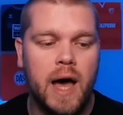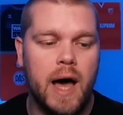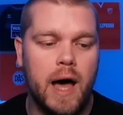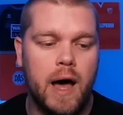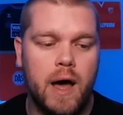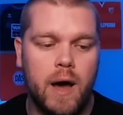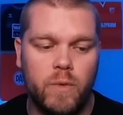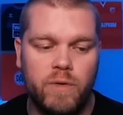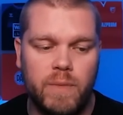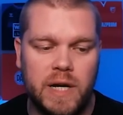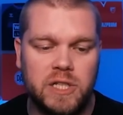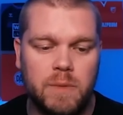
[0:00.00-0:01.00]
And
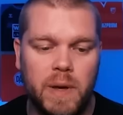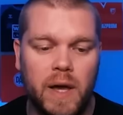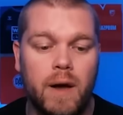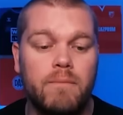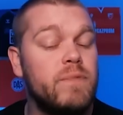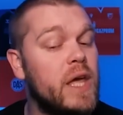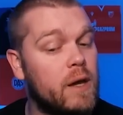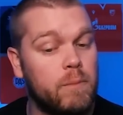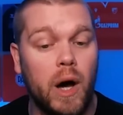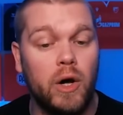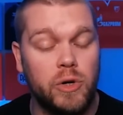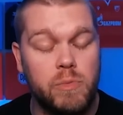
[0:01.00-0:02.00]
we've managed to pick up Nick
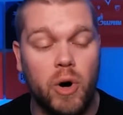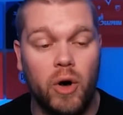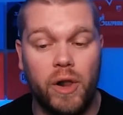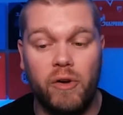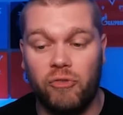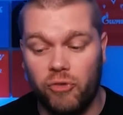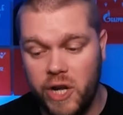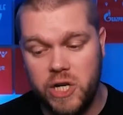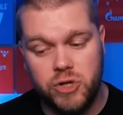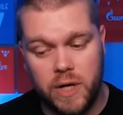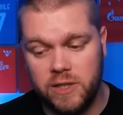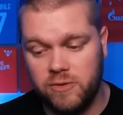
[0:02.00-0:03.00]
Pope on a free
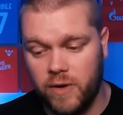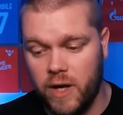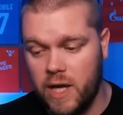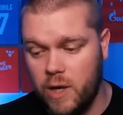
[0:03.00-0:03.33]
transfer.